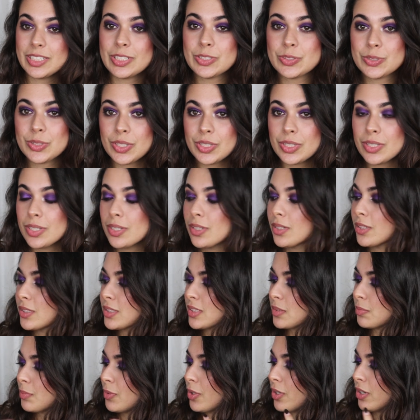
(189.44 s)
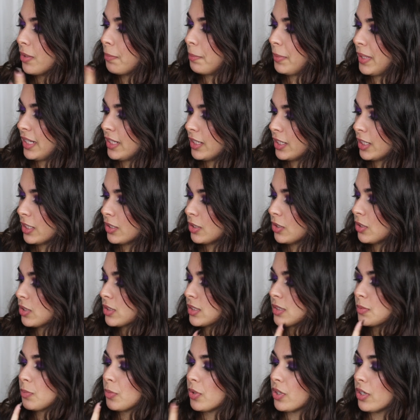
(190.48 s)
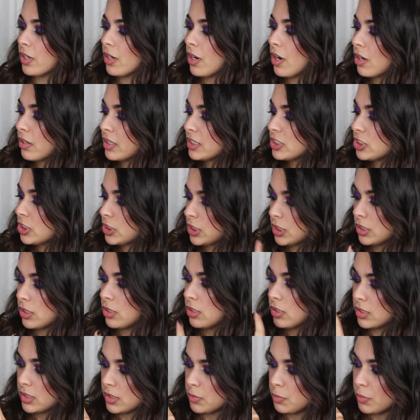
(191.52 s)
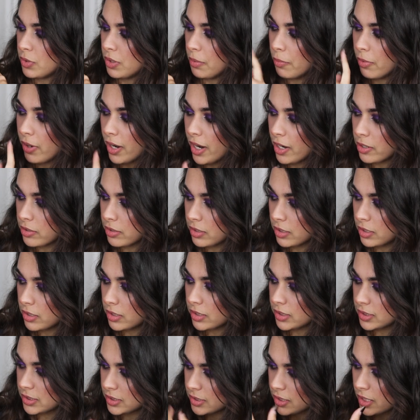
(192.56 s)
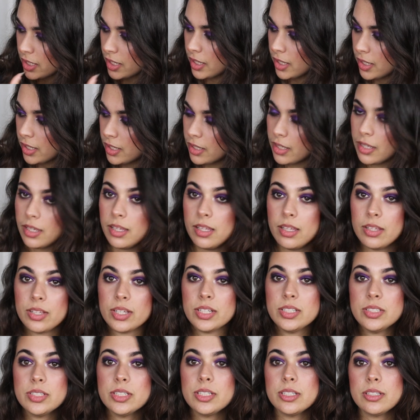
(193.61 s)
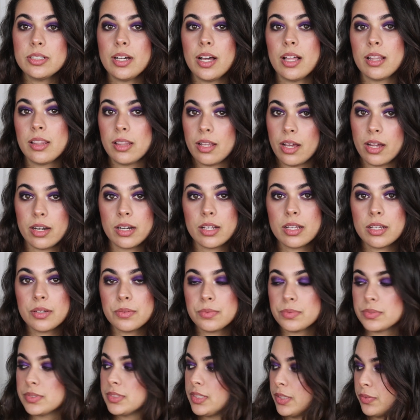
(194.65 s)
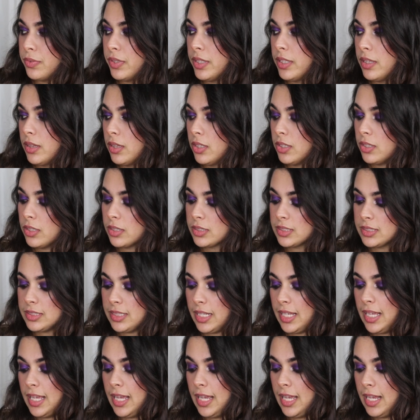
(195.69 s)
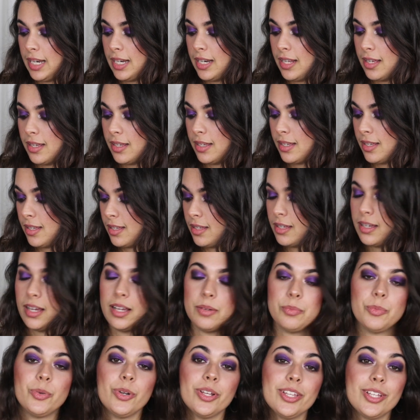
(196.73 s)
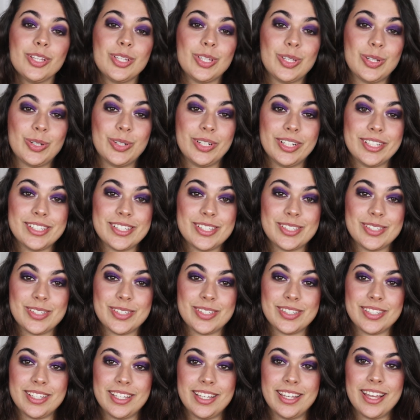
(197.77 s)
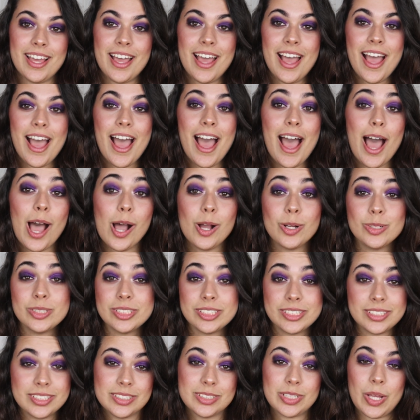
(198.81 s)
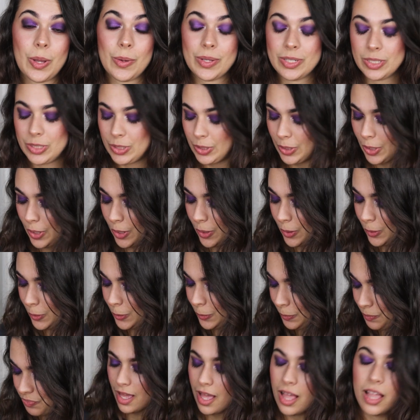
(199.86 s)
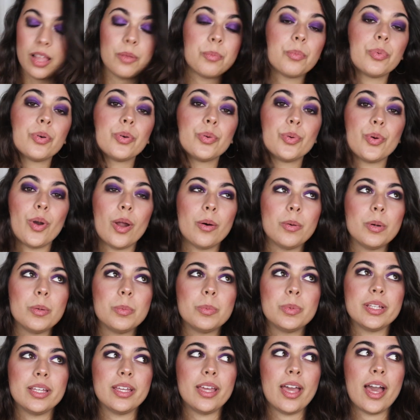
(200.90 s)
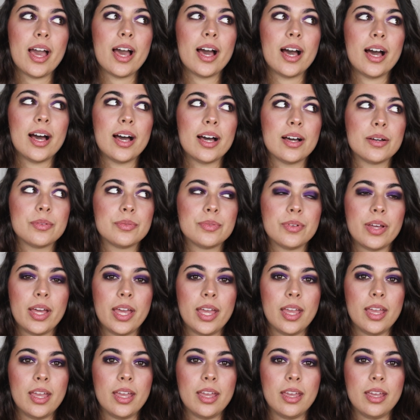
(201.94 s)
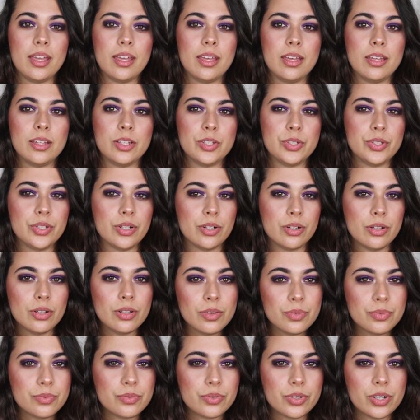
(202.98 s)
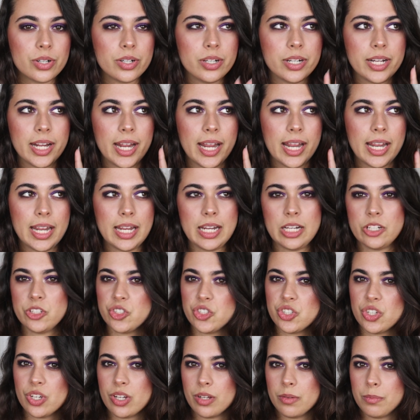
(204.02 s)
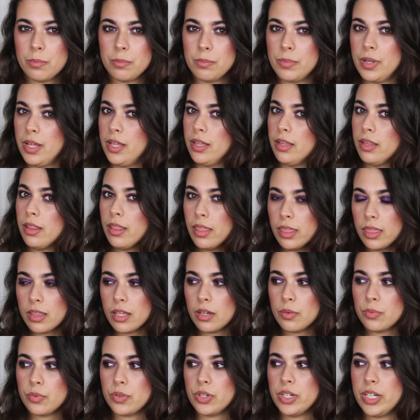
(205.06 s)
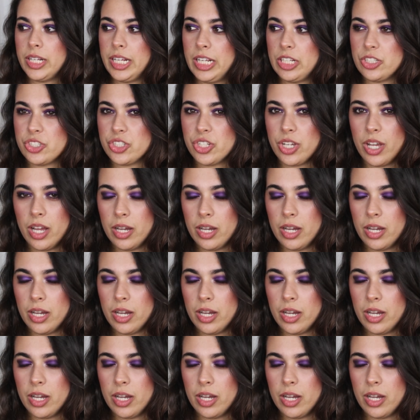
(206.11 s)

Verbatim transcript: neutral looks, more pinky looks, more orangey looks, more browny looks. You can do a lot of different looks, and I'm really curious to see how this is going to go. I'll probably have a goal for each month, for each